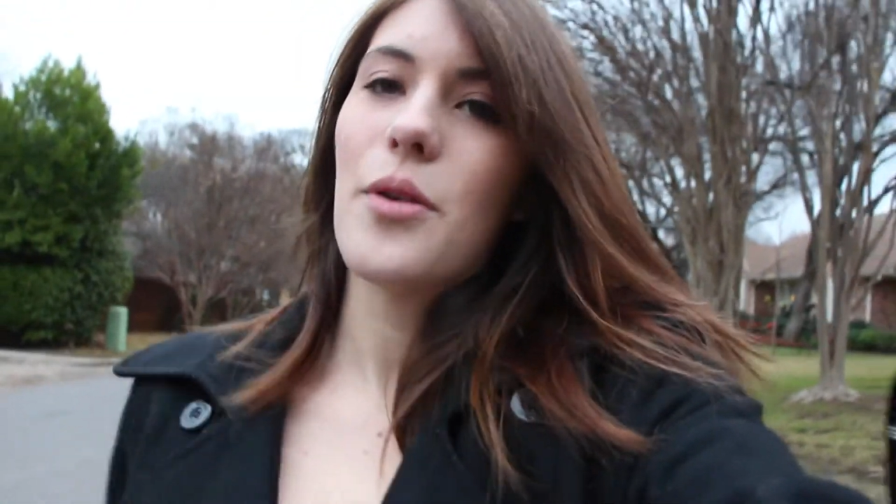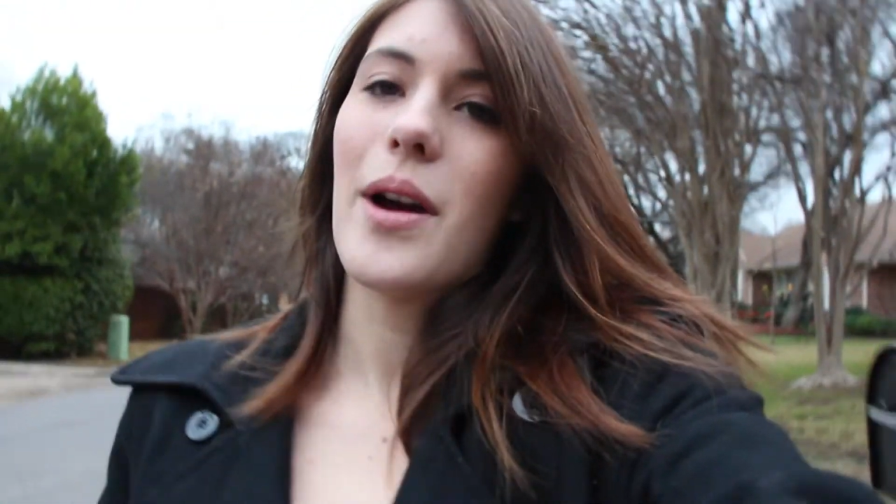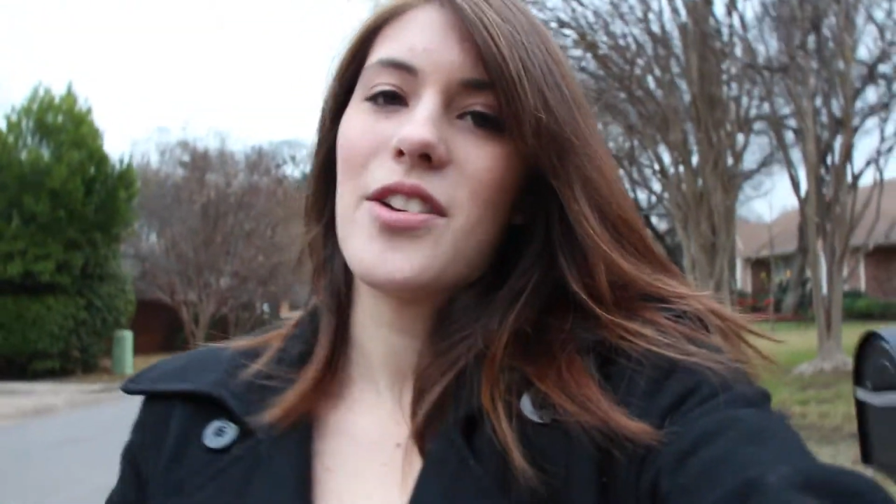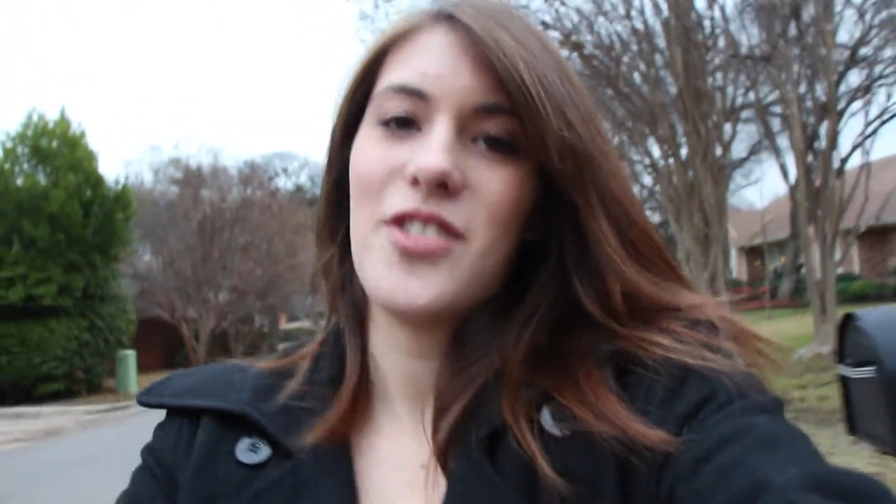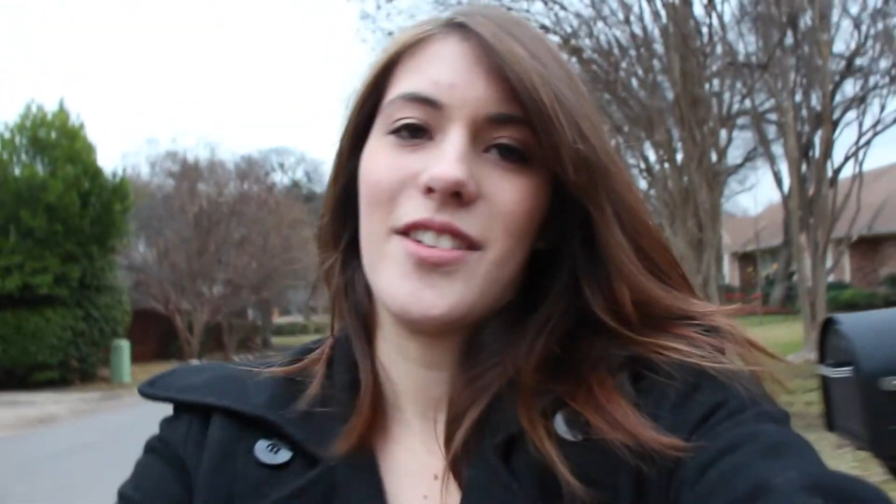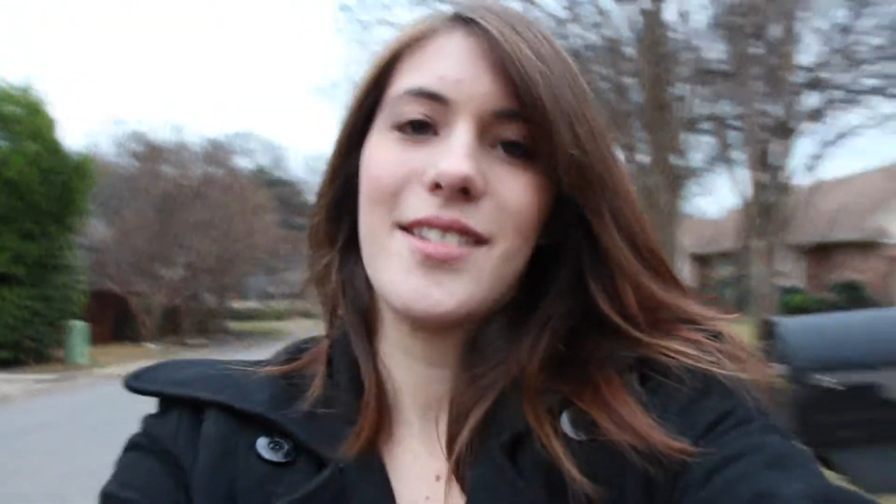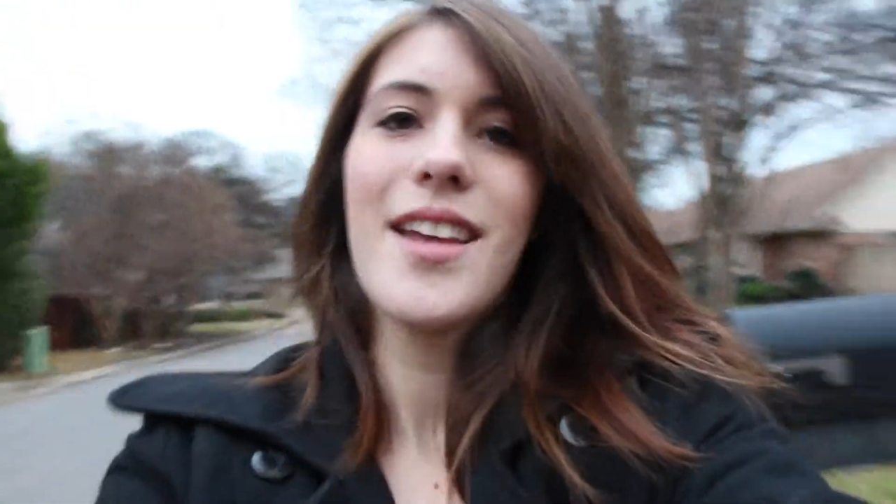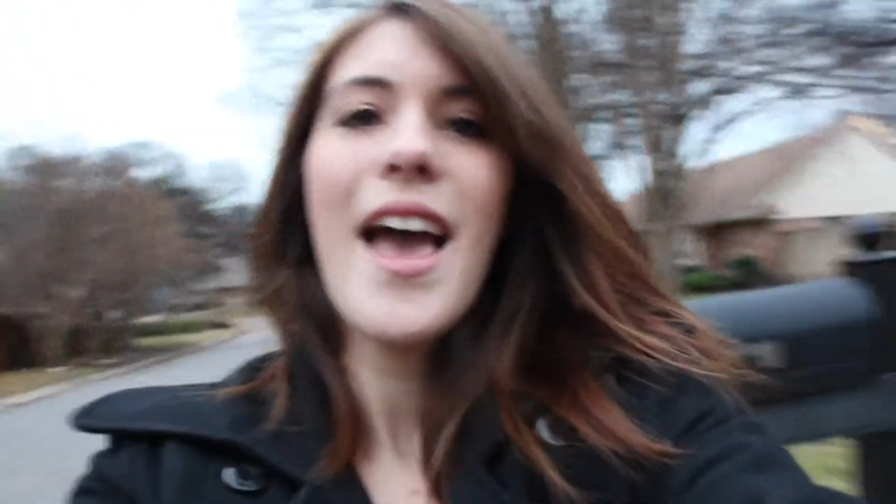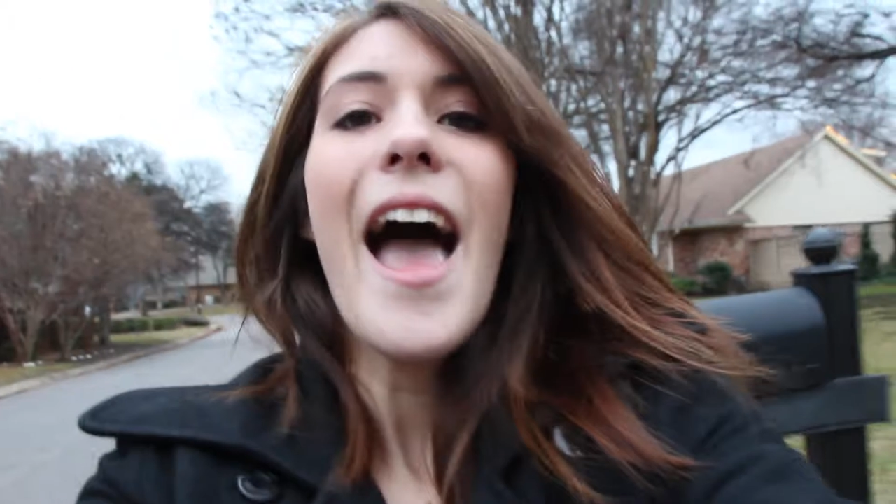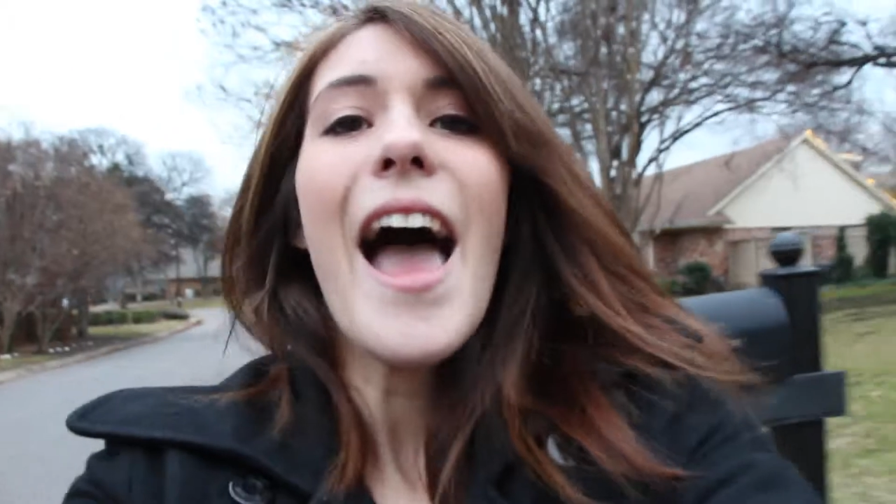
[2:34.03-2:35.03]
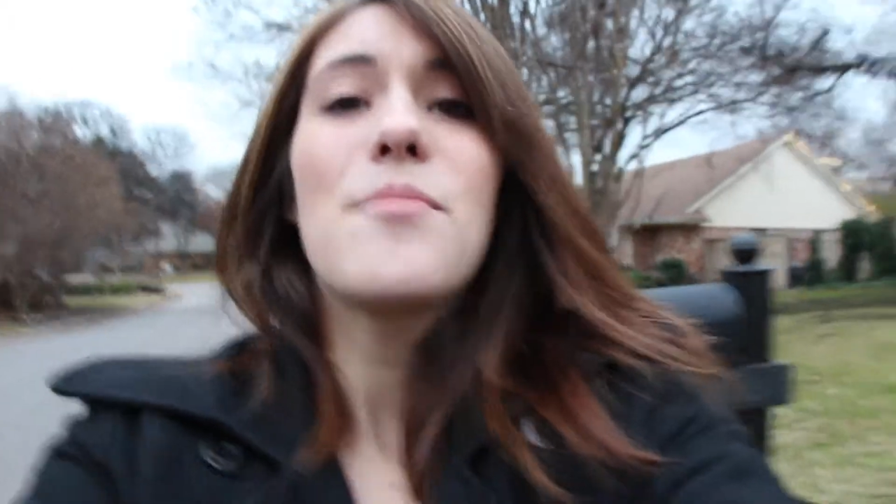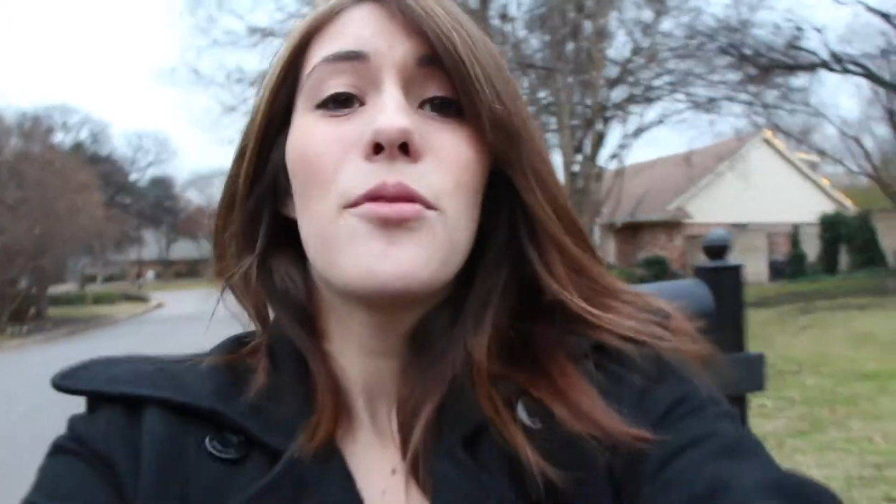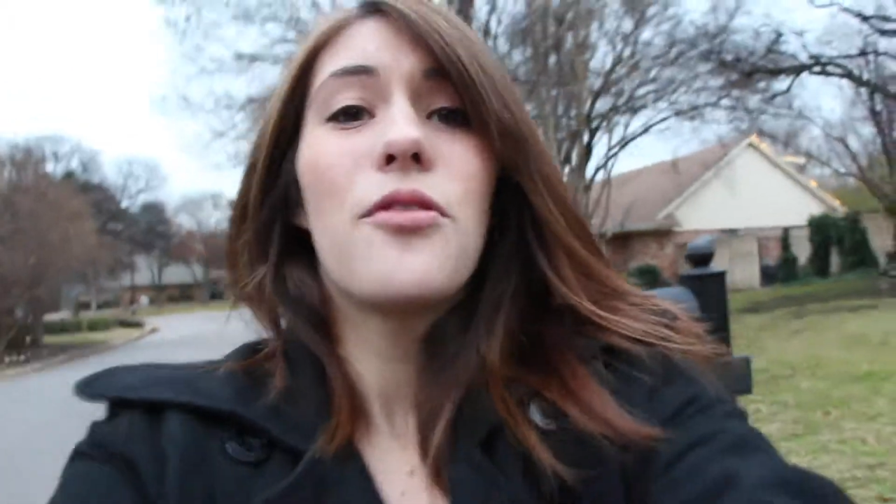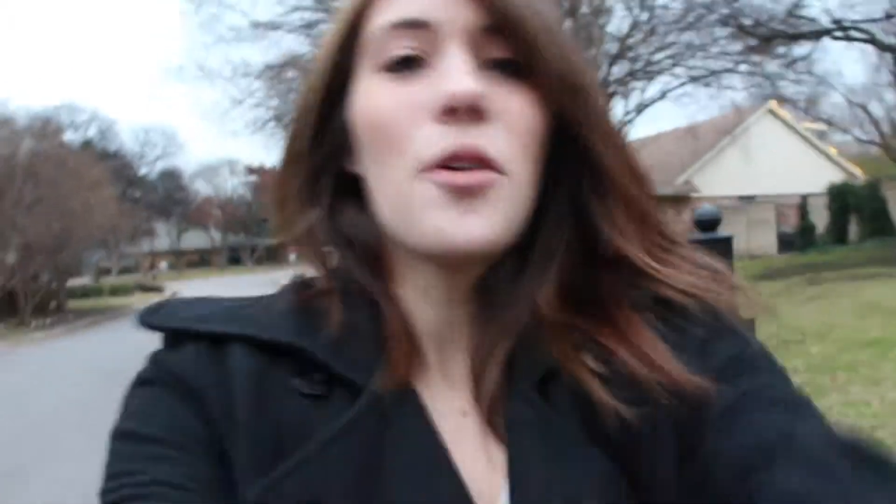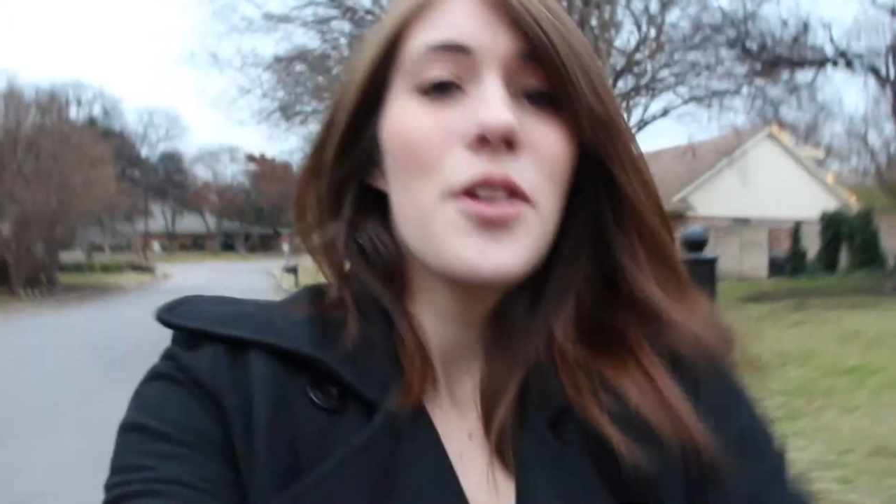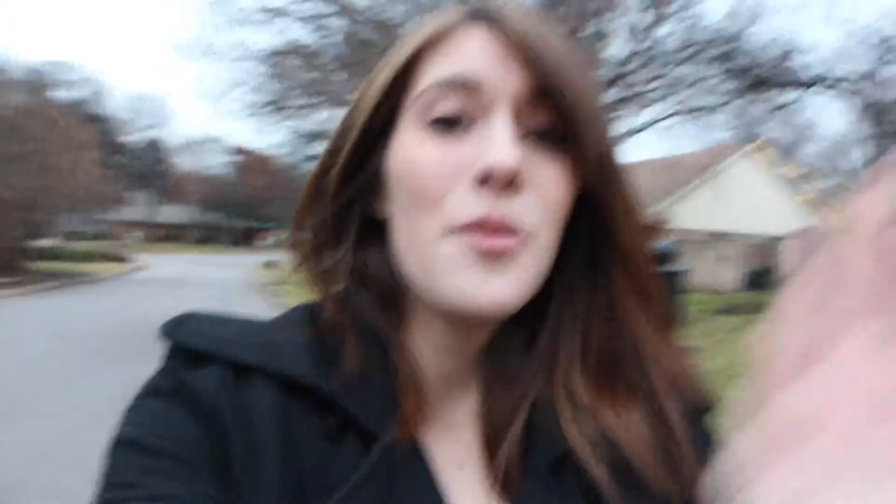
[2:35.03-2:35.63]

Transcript: questions. And before